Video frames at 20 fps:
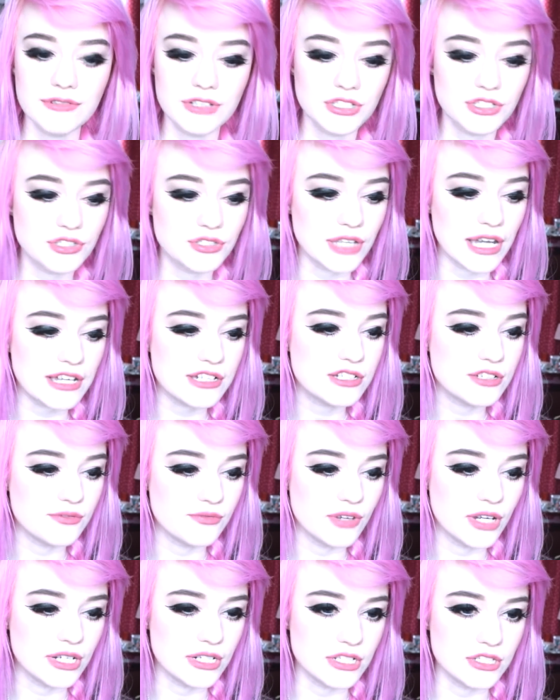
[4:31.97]
which is actually
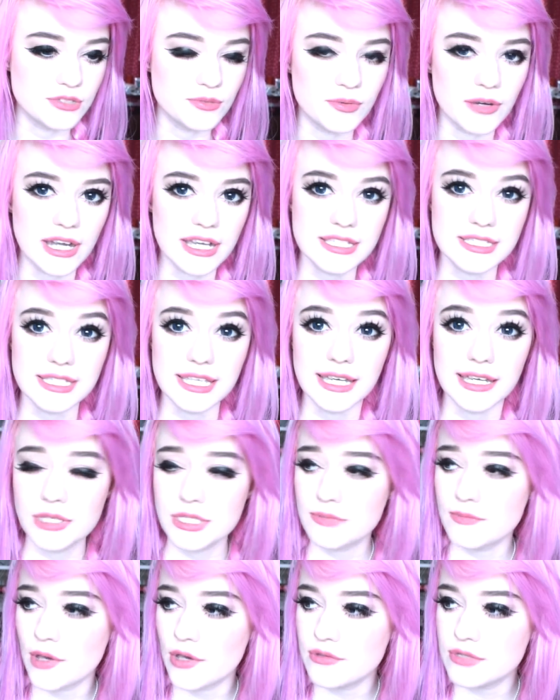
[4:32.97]
really depressing,
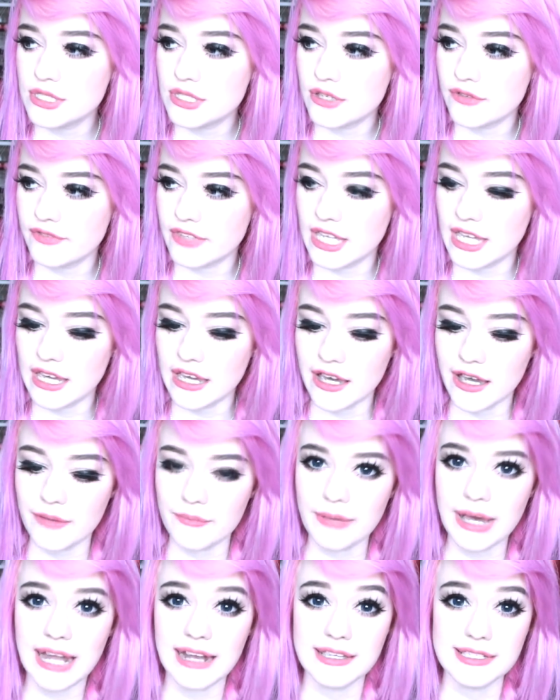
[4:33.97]
because most of the
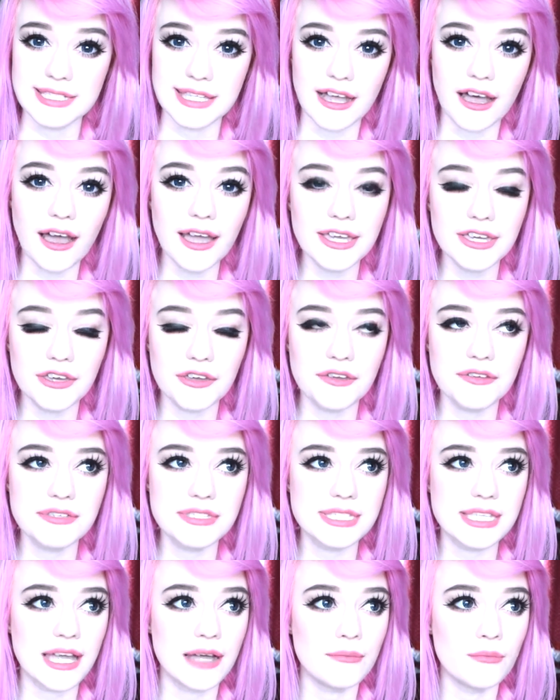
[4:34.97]
palettes that I
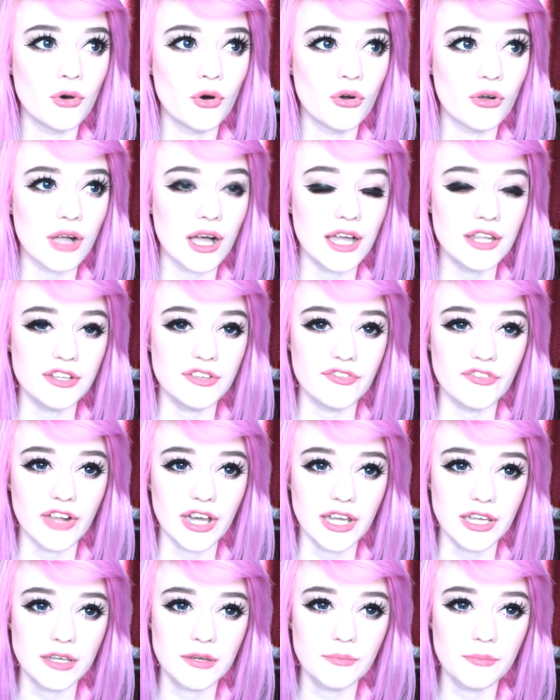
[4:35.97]
use are more kind of
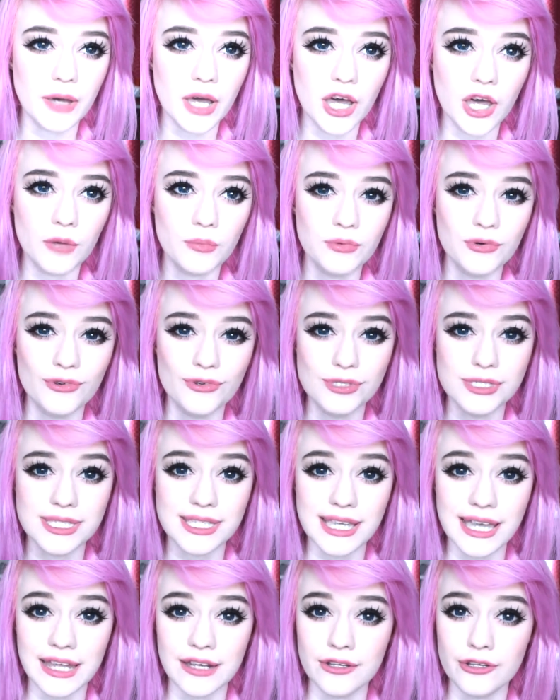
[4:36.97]
like purples
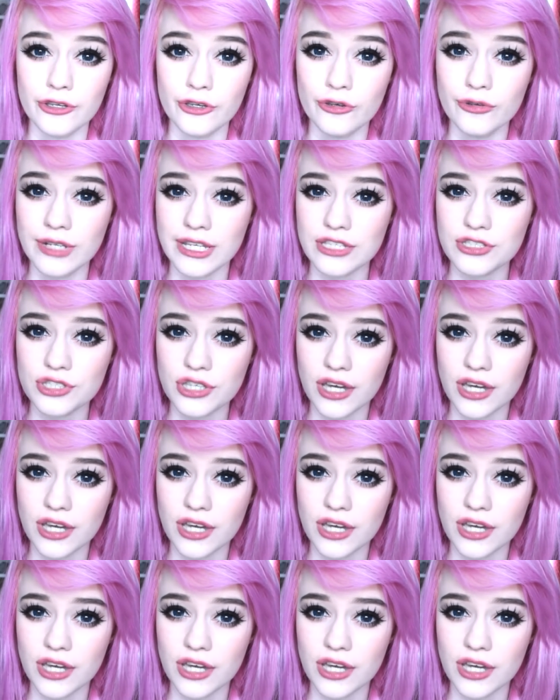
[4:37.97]
and nude-ish